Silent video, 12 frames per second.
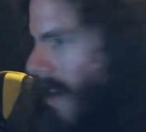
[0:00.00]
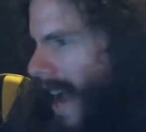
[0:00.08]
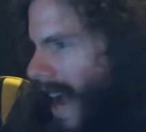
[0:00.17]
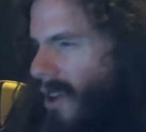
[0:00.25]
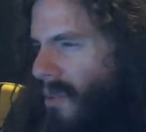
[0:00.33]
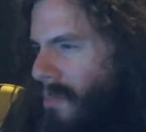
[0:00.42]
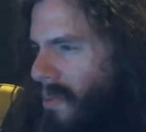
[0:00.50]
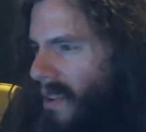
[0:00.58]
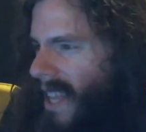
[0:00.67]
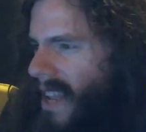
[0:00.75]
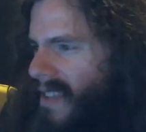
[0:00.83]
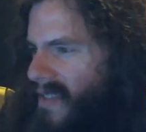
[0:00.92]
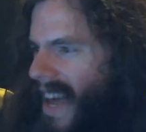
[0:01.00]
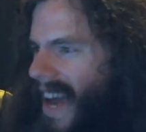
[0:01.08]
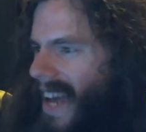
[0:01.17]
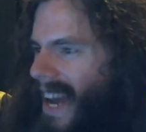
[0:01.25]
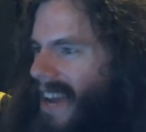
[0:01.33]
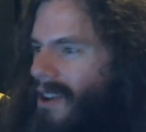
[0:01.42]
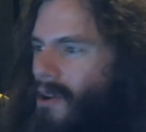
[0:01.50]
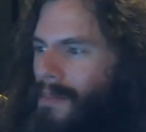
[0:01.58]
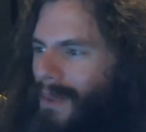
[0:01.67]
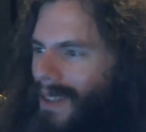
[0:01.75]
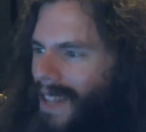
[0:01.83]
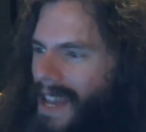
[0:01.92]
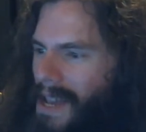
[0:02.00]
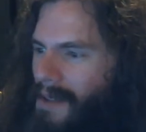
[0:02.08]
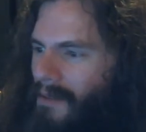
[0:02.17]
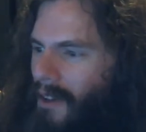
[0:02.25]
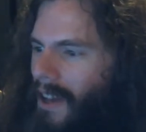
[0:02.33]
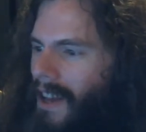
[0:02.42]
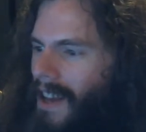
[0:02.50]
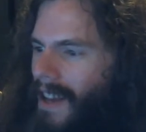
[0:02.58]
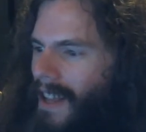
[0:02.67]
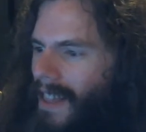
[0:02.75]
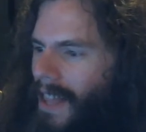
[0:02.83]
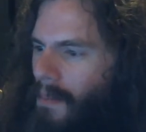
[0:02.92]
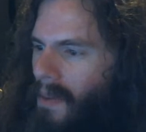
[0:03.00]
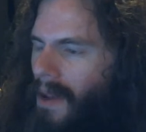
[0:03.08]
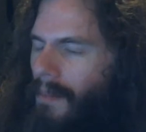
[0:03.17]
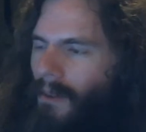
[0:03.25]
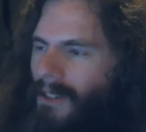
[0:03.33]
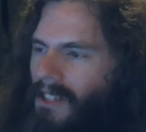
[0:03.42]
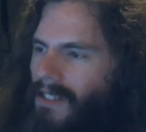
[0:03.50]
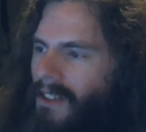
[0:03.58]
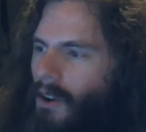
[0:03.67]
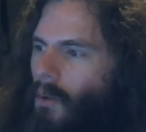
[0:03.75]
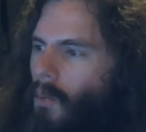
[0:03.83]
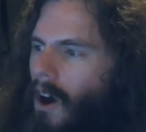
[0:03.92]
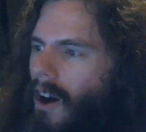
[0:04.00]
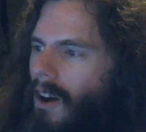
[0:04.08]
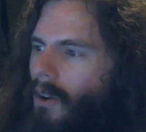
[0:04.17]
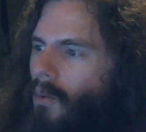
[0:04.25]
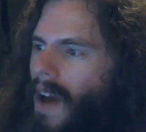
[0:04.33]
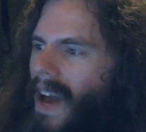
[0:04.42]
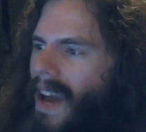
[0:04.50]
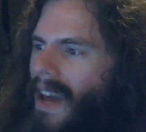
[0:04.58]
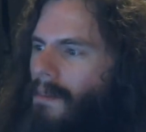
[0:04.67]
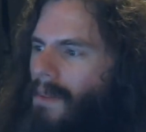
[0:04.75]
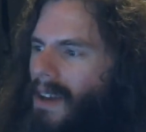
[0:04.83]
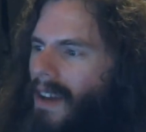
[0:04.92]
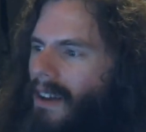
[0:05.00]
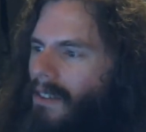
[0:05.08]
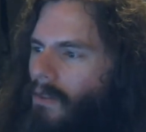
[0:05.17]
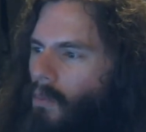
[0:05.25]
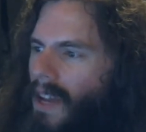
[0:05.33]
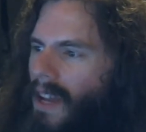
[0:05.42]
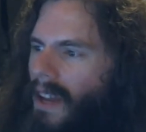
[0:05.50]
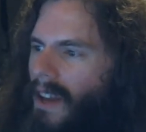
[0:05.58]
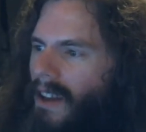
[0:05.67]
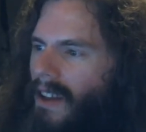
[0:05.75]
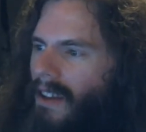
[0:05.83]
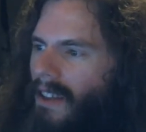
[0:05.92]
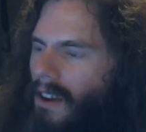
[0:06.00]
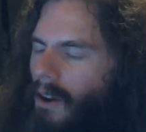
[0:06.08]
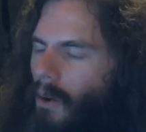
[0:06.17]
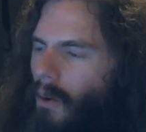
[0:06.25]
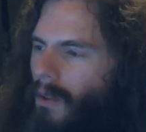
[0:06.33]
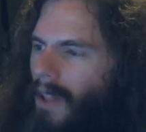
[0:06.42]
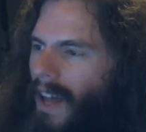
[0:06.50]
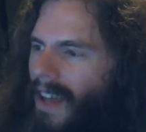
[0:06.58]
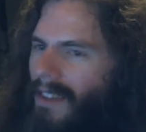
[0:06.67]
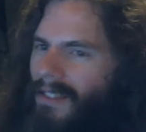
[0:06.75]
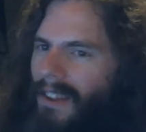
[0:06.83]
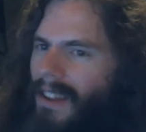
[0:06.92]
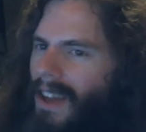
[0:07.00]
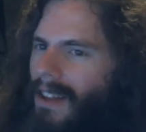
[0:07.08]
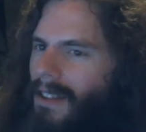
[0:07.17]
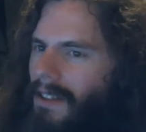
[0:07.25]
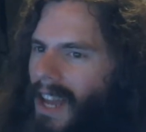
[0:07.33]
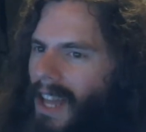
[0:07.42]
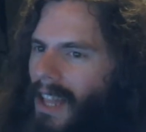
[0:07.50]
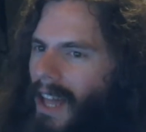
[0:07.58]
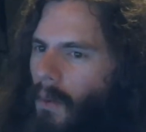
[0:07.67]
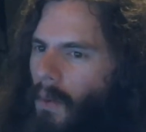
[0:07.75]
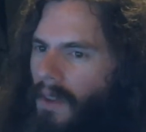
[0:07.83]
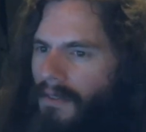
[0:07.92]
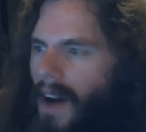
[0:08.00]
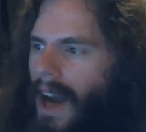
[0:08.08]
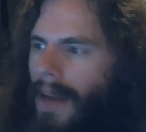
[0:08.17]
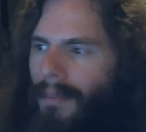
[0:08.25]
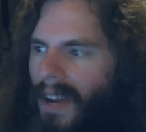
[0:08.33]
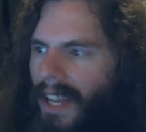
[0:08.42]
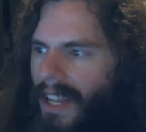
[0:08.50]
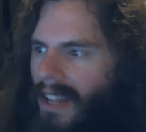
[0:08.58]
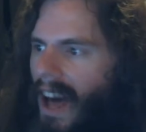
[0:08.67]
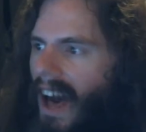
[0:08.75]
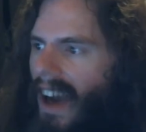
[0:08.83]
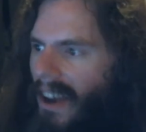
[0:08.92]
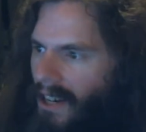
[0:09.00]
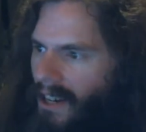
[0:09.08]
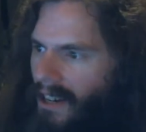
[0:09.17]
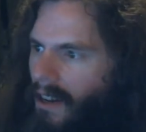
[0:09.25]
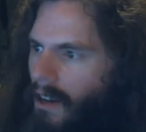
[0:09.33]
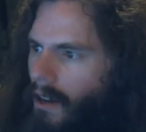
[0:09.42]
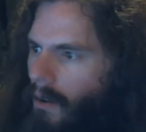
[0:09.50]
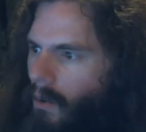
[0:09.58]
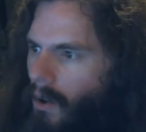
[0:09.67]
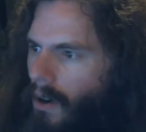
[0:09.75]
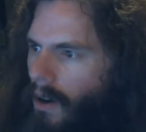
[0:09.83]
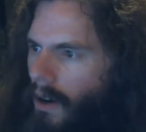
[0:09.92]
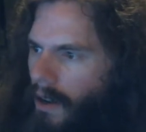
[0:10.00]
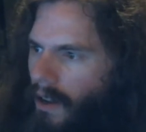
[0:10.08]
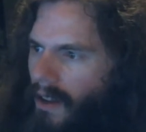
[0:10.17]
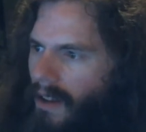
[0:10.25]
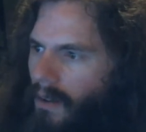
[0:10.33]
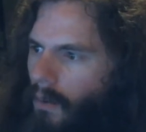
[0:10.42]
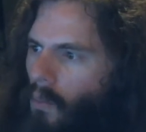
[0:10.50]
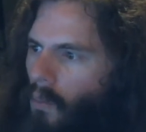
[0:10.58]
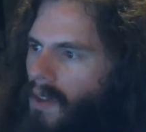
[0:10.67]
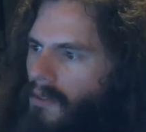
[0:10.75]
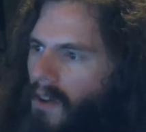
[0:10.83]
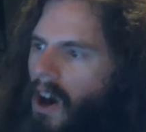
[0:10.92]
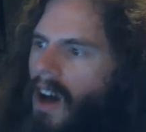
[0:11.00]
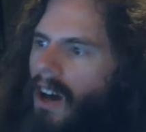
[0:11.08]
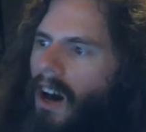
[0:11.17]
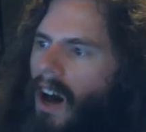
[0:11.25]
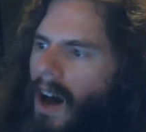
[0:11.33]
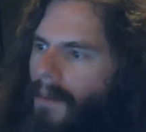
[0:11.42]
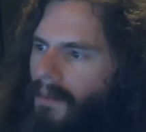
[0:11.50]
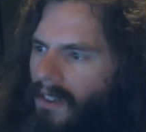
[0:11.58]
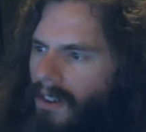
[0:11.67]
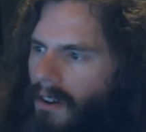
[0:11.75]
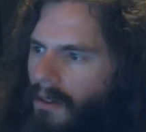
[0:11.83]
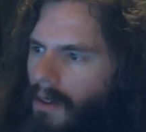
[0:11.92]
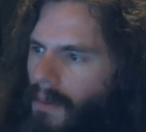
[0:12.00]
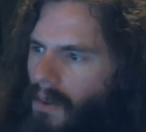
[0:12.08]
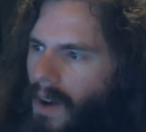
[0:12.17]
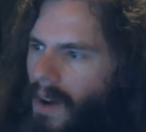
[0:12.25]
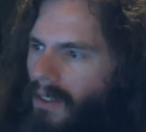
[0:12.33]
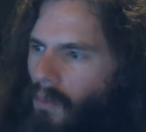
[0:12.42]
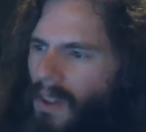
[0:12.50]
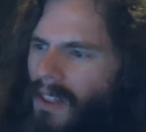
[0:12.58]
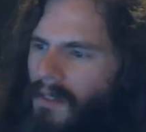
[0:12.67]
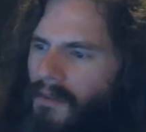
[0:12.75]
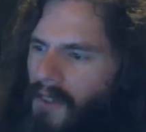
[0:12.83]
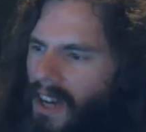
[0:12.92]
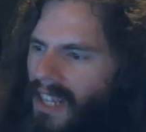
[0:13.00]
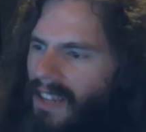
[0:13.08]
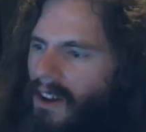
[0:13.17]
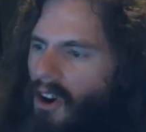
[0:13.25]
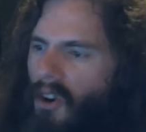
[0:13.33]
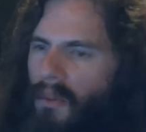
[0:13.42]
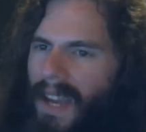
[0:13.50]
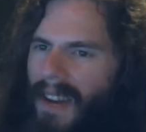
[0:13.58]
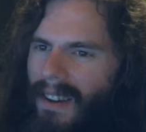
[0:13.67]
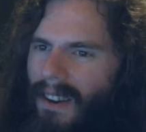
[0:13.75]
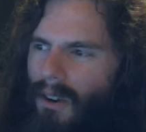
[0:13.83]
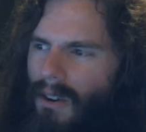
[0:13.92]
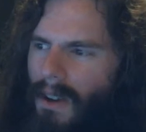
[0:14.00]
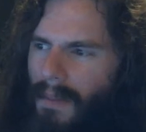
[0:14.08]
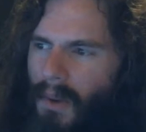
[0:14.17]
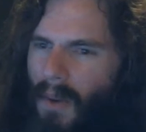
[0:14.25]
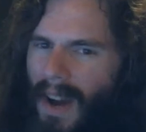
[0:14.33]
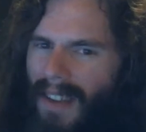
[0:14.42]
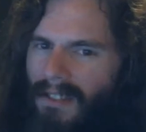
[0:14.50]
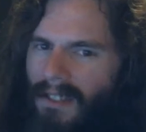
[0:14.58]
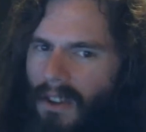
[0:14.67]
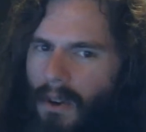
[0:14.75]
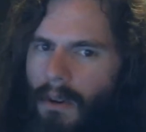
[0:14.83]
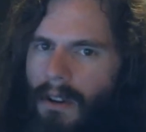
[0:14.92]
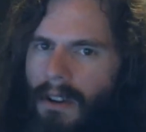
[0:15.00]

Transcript: I don't believe that. I don't believe that people are just going to walk away because we, you know, like I said the other day, like we vibrated higher or we fought cops at OWS. What the fuck did OB- OWS do?